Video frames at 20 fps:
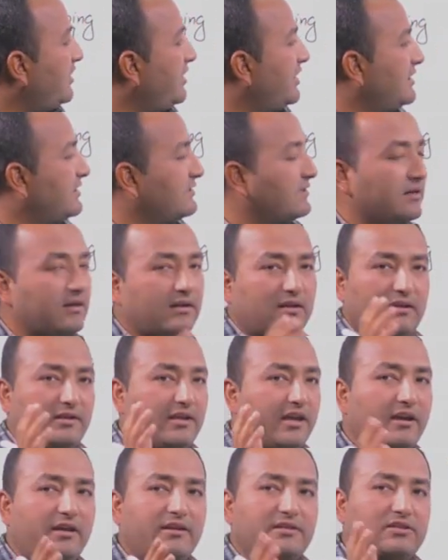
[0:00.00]
it is not,
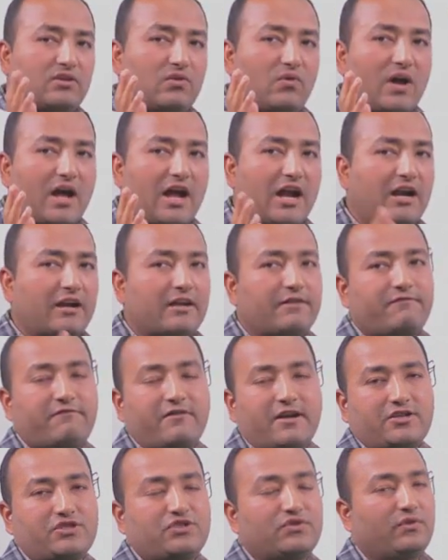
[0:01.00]
there is no hard and
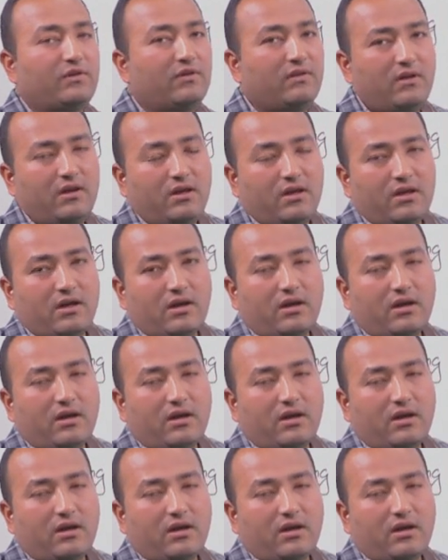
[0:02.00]
fast rule